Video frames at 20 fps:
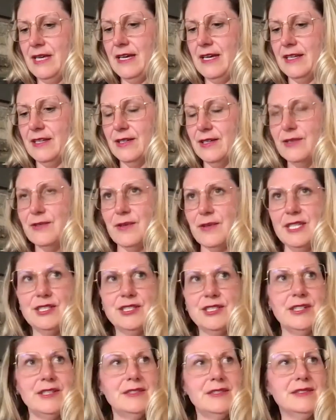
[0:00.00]
good
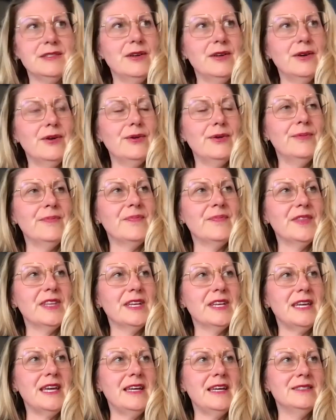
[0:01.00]
question. So the
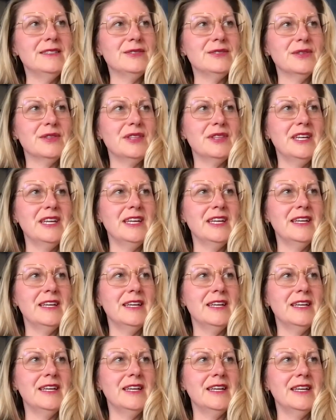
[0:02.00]
cancer thing
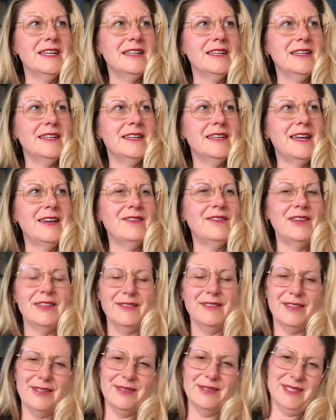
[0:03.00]

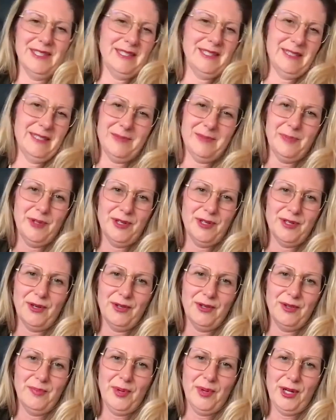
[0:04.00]
there's like this book
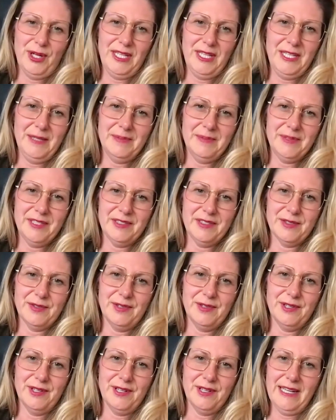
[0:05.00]
called The Body Keeps the
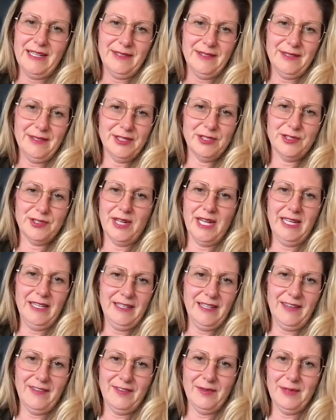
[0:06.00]
Score. I don't know, it's
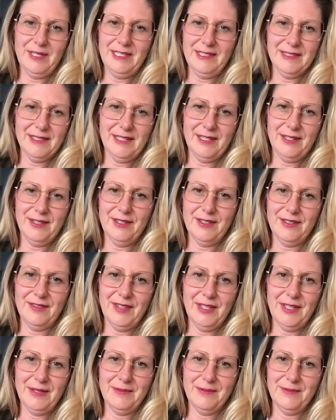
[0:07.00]
trite. Everybody's kind of heard of
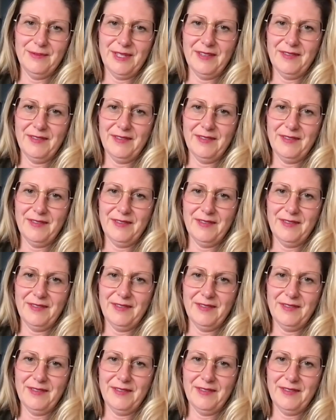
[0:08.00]
it, whatever